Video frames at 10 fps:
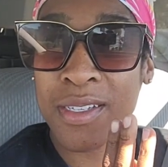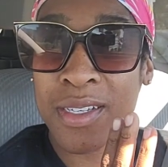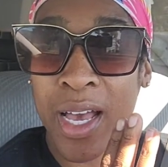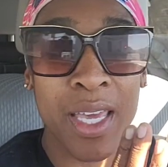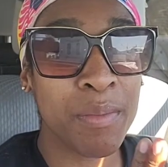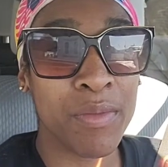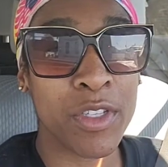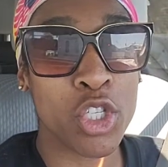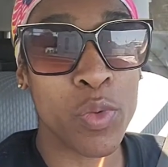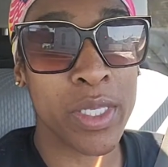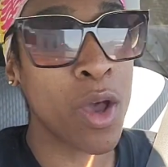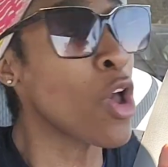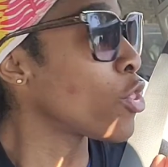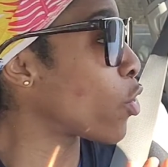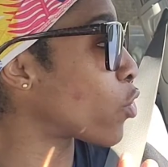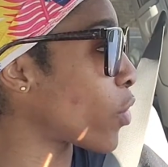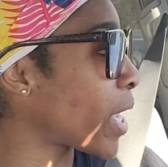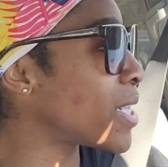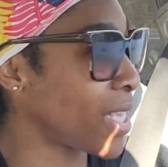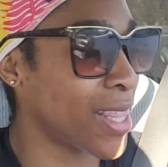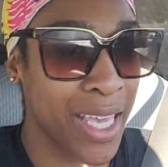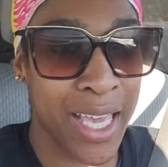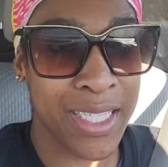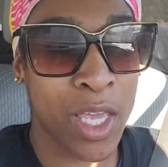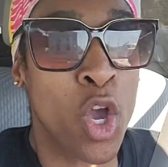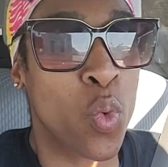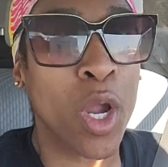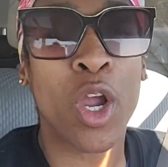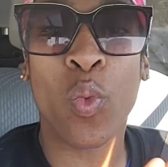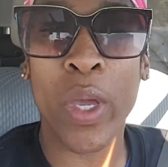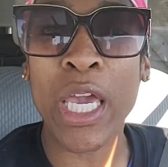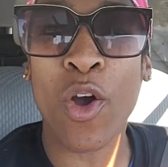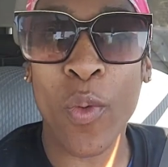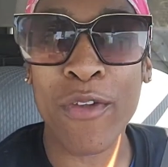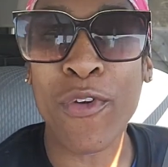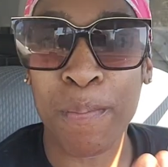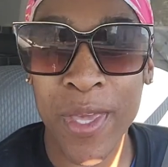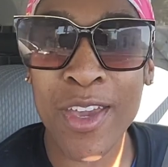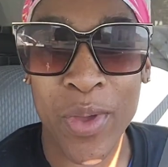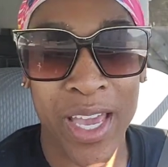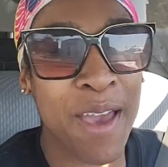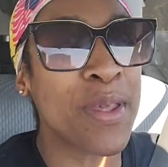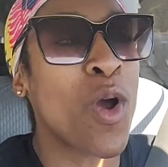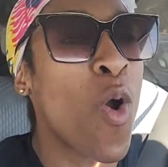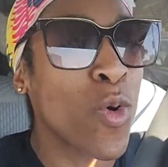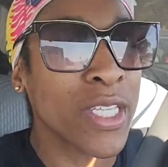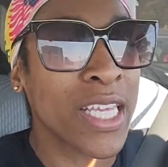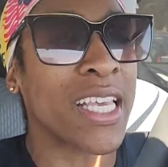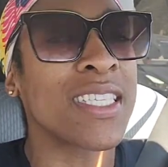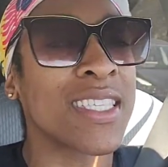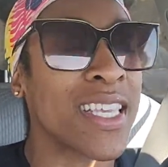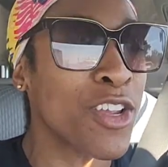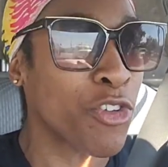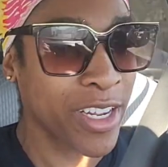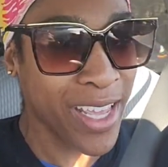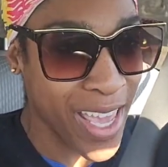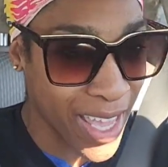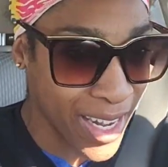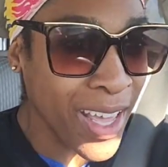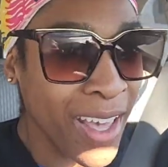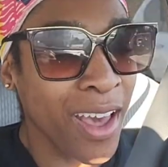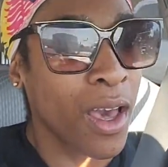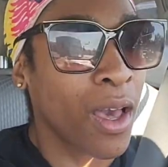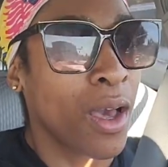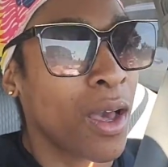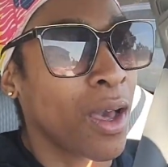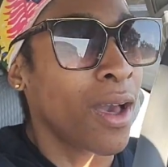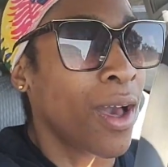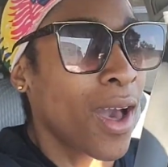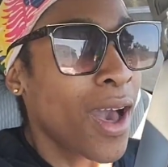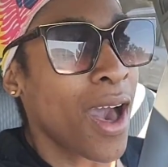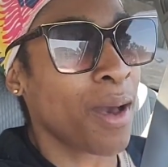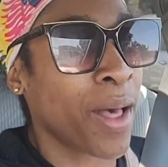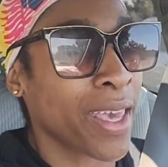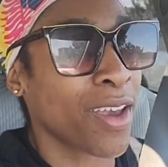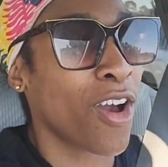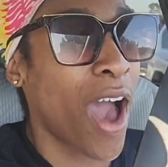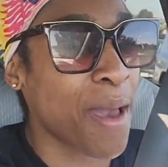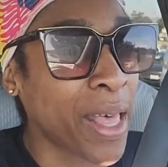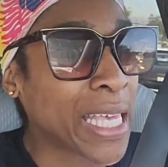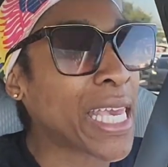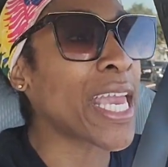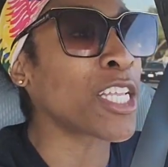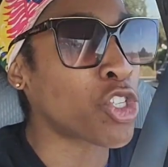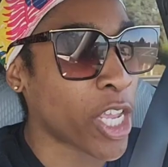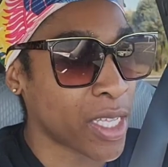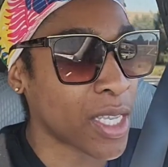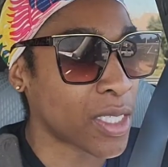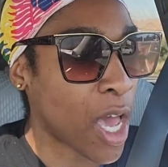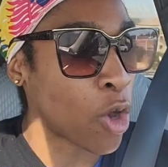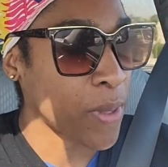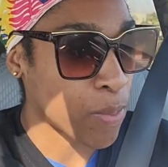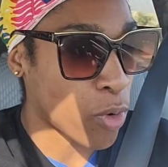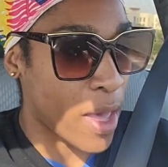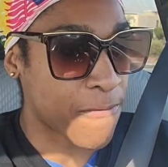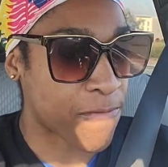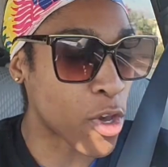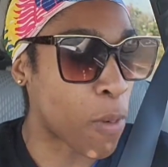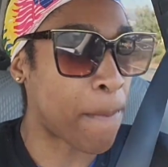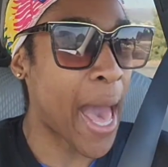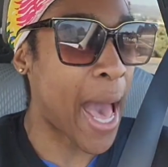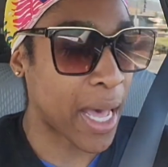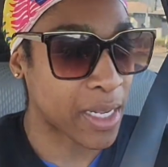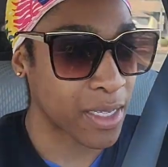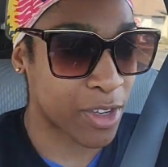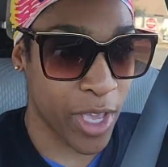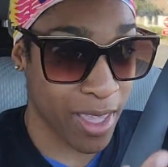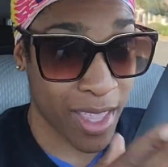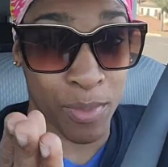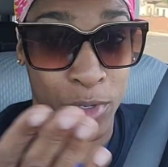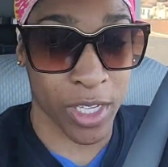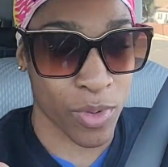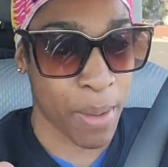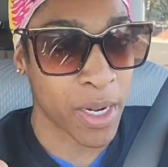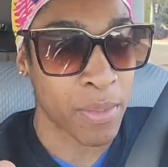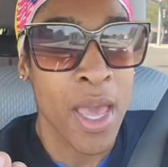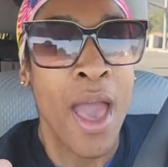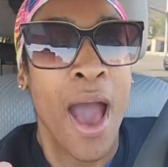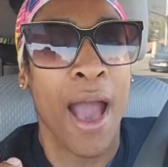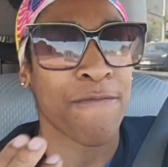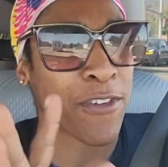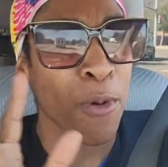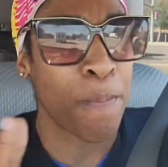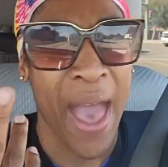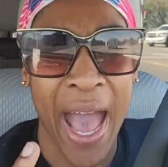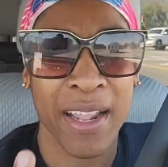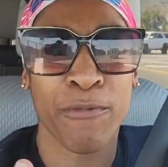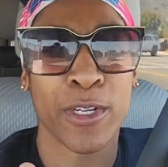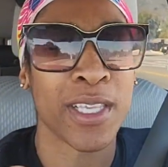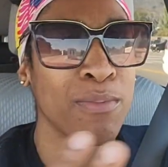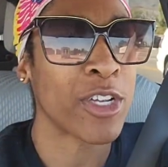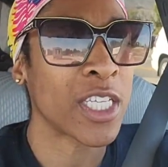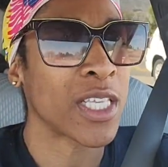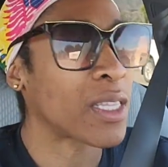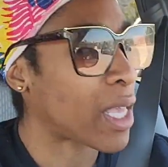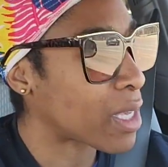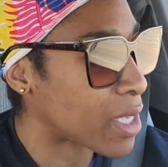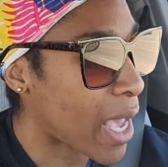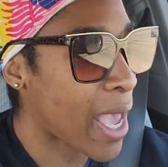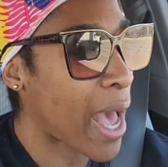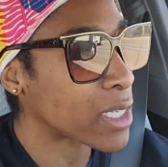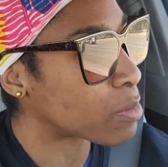I can't believe it's 2 weeks out. The crazy thing is, like, we're a week away from peak week. I've been holding this secret in. I'm like itching to tell people. I feel bad. Okay, and then I'm really going to wrap it up. I feel bad for some reason, like, because I asked